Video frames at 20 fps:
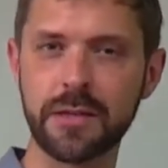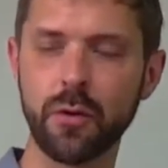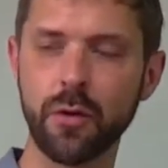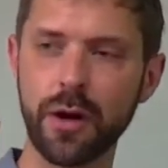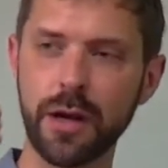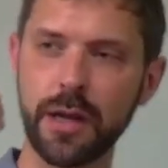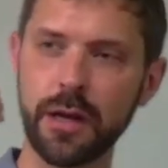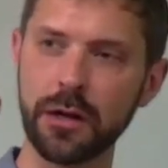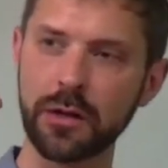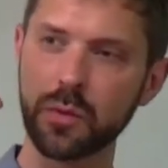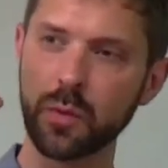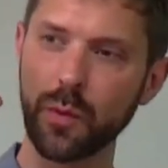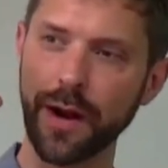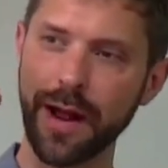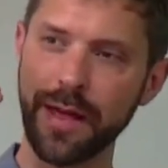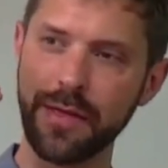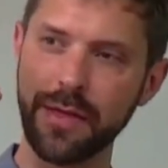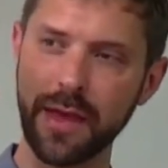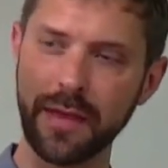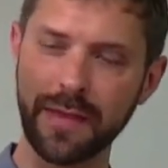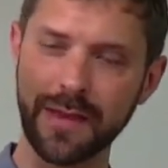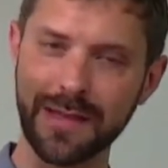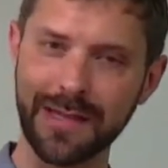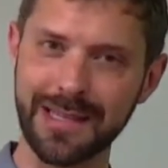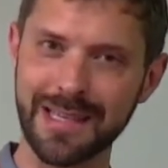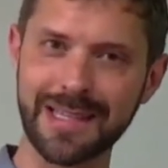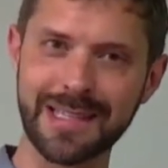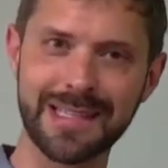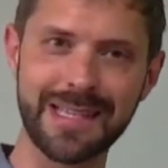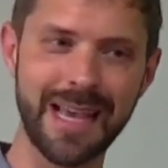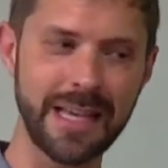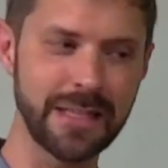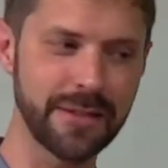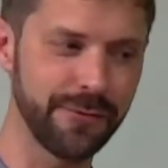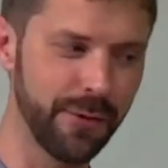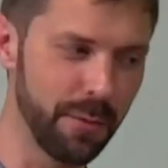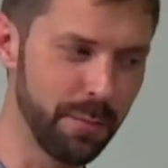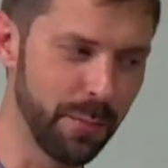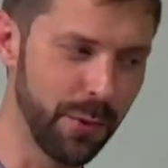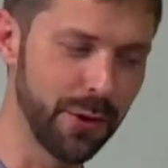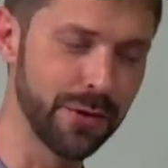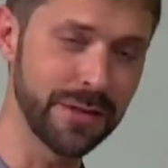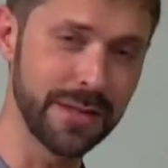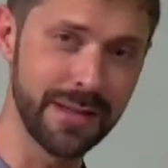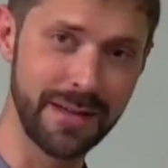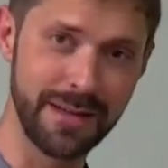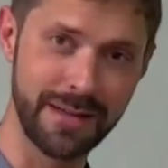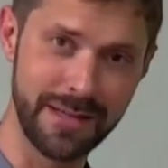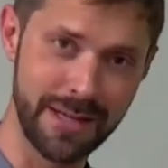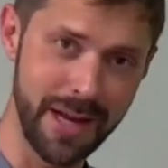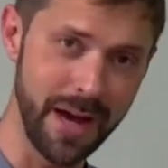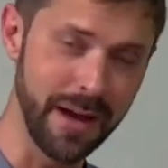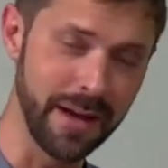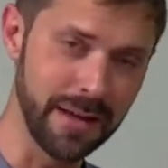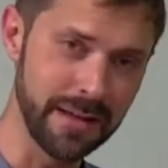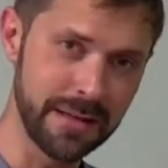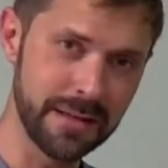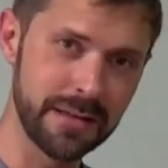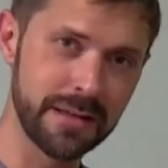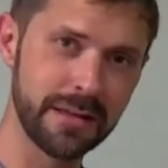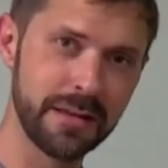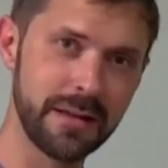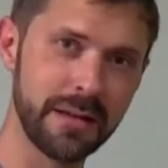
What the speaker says: or here's what I think the successful person does,